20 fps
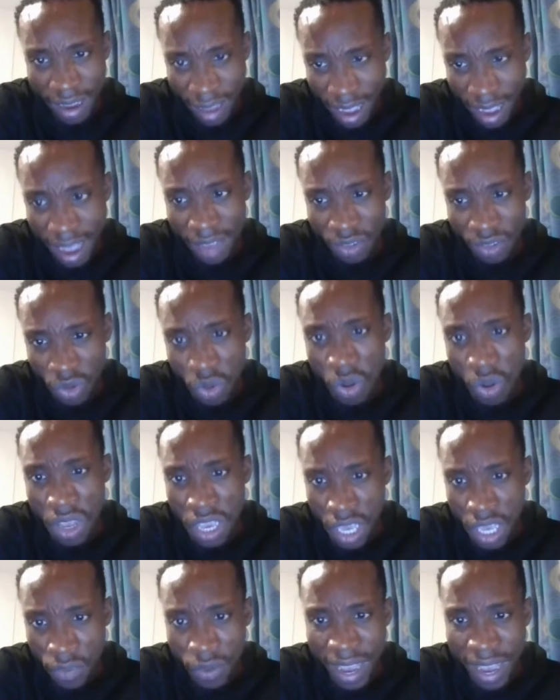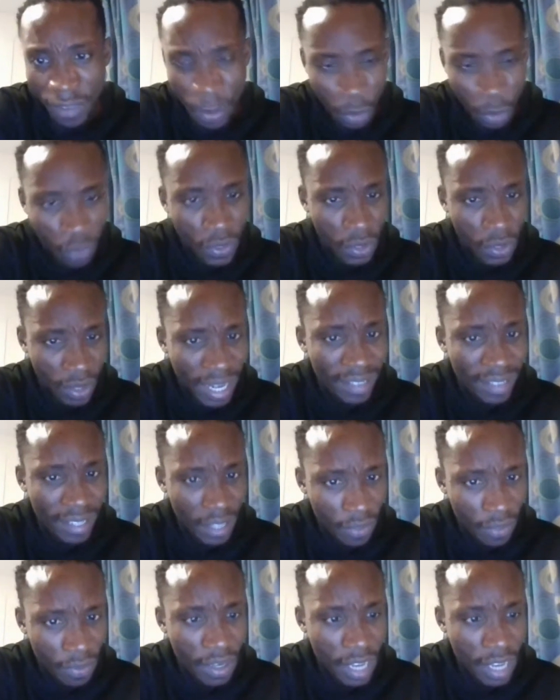Yeah. So if you have a professional
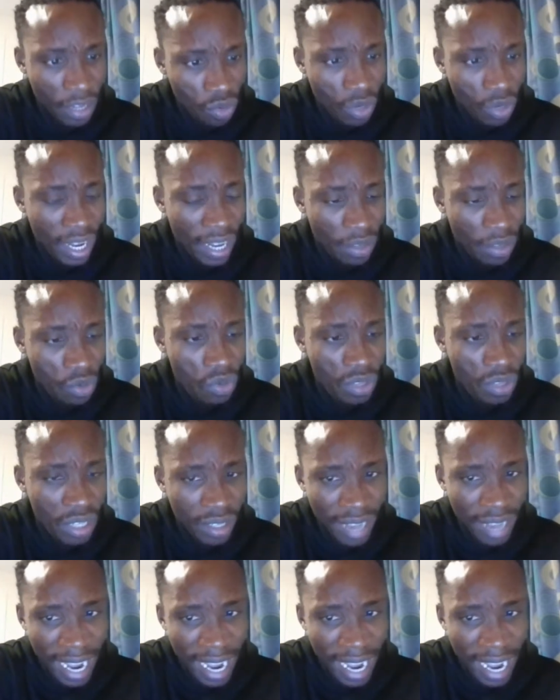certificate, you can use it,